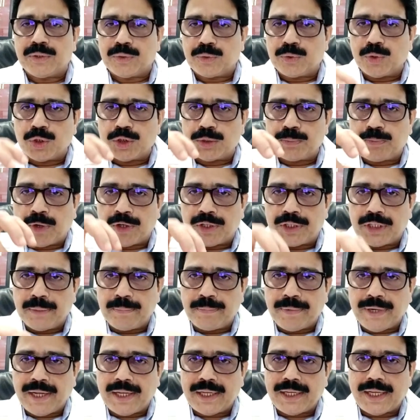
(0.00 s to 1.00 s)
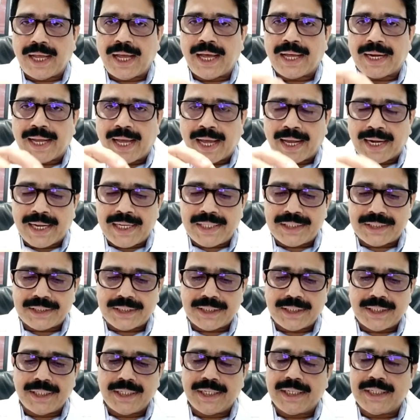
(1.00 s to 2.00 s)
Those vertebrae are
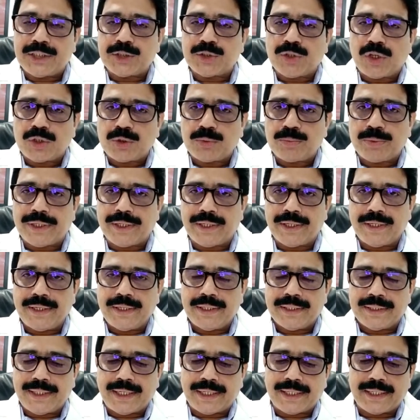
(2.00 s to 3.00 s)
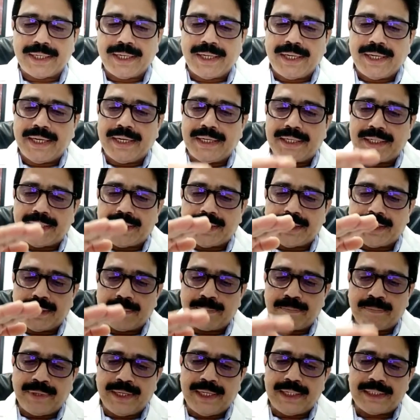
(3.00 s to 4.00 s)
arranged in such way that it
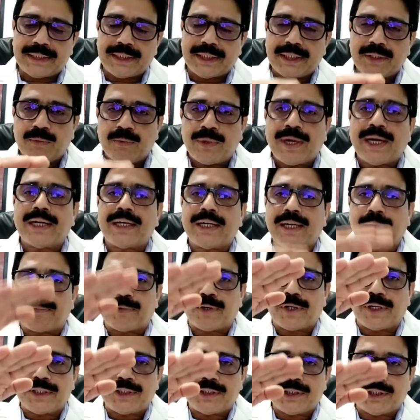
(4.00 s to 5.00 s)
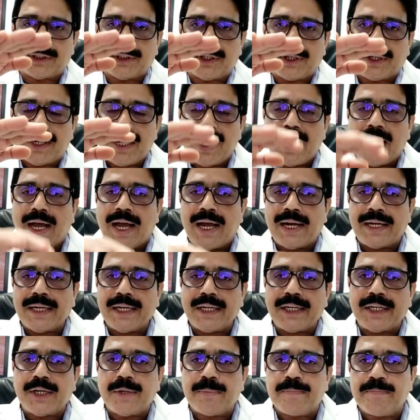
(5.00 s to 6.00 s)
placed one after each other and
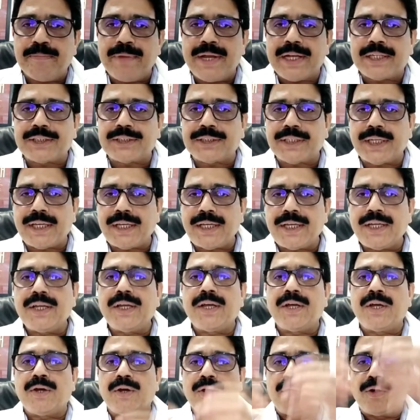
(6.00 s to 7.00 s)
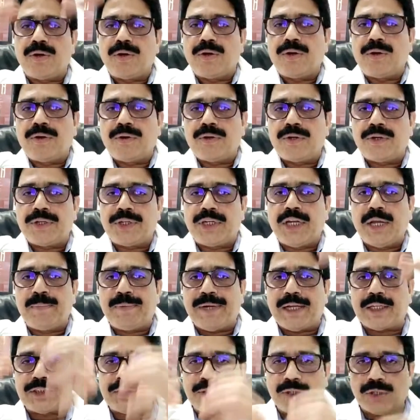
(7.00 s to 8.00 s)
it makes a
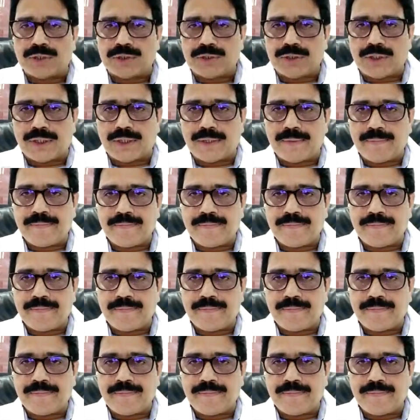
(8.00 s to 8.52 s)
tube-like structure.